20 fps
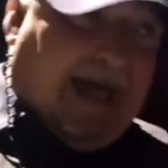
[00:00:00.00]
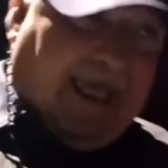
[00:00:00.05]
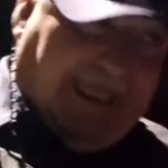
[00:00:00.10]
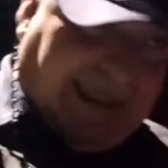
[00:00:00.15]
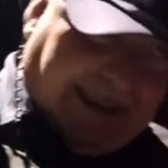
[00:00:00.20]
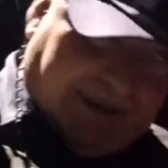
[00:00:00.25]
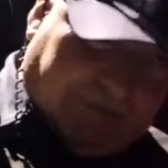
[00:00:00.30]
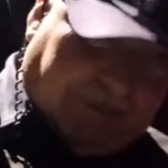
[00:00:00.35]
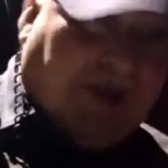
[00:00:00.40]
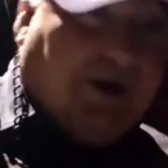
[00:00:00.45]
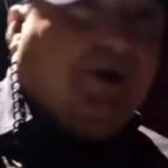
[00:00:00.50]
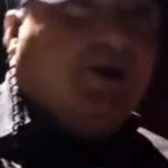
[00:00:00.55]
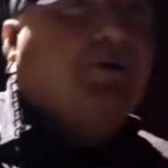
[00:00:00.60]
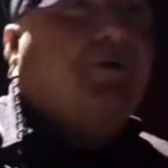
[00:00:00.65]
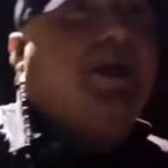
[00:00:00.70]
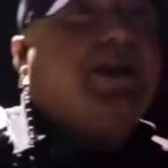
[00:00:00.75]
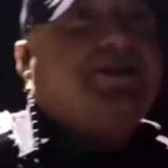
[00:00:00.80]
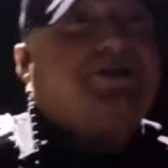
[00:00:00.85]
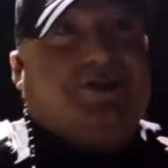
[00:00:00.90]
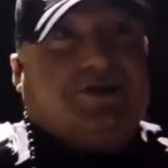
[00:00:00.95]
I am going to
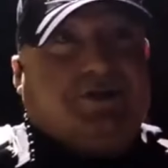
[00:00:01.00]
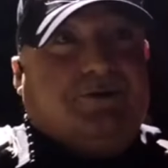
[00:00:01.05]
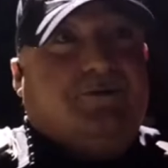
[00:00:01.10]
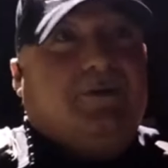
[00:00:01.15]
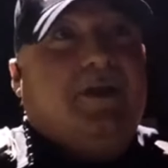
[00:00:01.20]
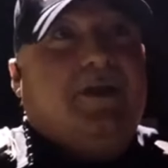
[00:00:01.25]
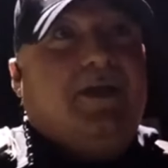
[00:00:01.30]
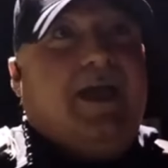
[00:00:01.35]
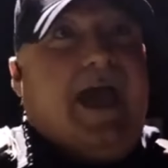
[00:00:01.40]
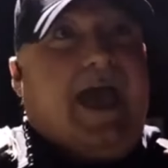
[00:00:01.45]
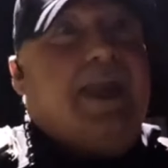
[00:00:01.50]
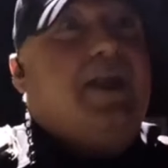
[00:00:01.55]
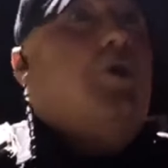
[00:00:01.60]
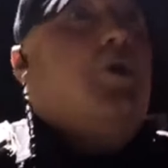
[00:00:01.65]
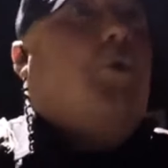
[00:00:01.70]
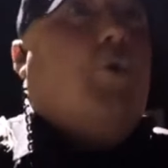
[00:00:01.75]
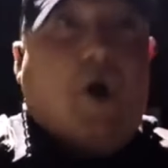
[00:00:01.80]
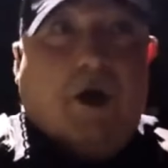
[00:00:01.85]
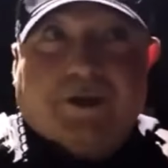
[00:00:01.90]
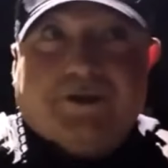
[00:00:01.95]
arrest you. I
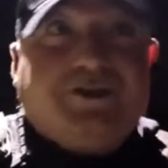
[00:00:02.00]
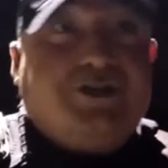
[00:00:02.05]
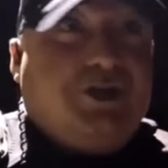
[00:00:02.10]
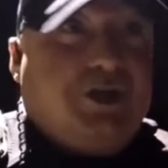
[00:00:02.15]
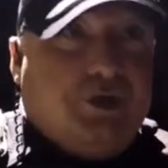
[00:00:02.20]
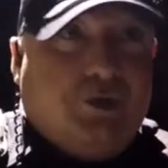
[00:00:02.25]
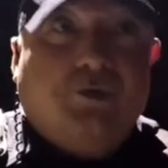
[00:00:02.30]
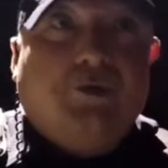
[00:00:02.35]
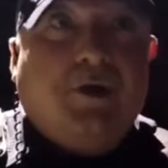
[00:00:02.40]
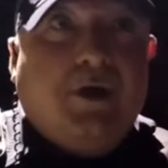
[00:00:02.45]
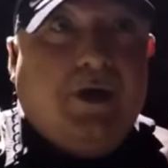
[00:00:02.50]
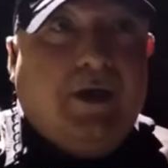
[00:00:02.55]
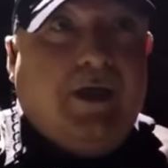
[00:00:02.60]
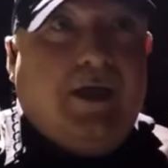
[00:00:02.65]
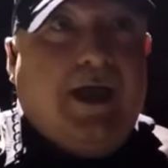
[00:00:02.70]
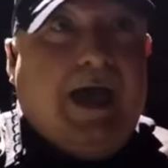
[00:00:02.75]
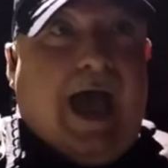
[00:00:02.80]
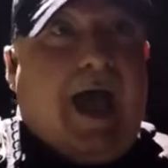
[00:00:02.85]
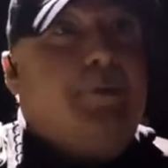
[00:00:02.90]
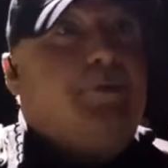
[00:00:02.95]
don't want to.
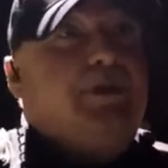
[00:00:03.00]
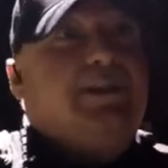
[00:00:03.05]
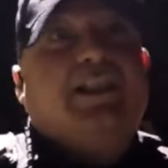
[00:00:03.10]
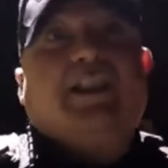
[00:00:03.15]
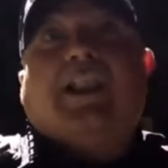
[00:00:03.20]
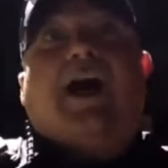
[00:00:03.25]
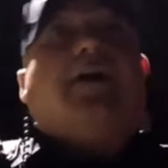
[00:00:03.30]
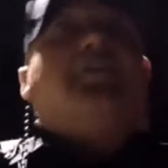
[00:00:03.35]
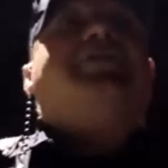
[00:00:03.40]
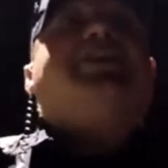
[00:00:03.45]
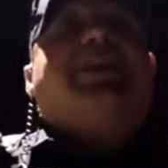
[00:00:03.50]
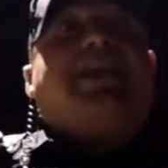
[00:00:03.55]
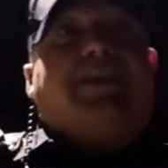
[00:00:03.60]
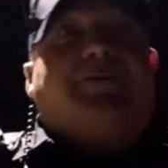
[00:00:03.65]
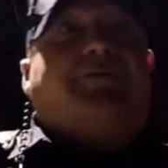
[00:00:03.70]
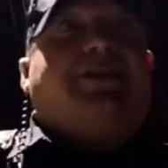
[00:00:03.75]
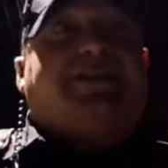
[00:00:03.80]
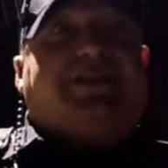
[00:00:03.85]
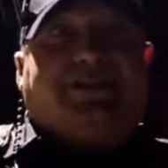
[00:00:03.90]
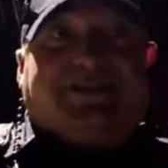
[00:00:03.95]
I would love to
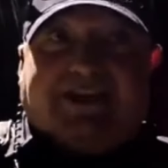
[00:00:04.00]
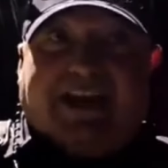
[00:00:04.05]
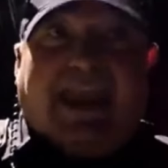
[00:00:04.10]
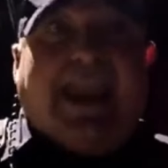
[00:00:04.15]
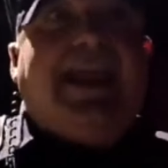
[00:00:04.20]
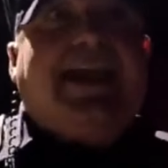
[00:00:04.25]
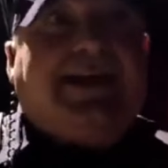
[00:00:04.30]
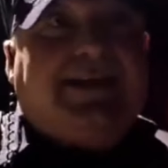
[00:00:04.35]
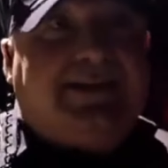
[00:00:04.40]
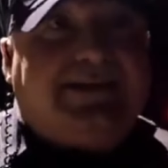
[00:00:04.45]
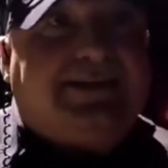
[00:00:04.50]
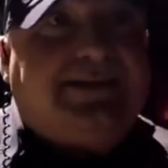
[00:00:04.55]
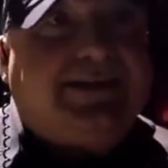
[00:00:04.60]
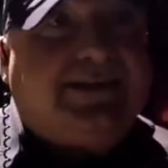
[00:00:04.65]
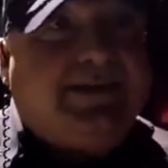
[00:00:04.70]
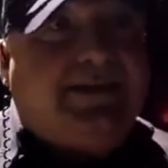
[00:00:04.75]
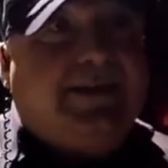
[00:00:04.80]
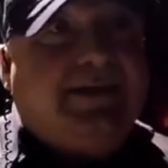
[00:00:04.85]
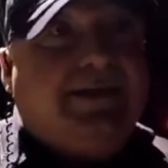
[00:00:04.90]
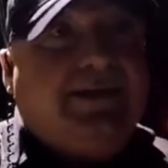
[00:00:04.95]
give you the
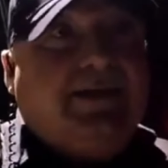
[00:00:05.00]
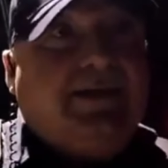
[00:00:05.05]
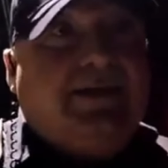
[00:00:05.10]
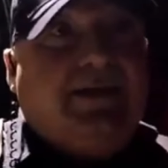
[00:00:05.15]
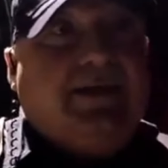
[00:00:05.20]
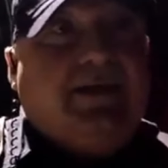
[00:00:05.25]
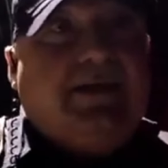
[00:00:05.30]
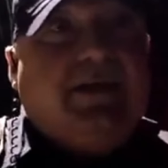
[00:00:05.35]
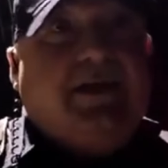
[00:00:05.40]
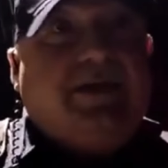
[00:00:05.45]
chance mm-hmm.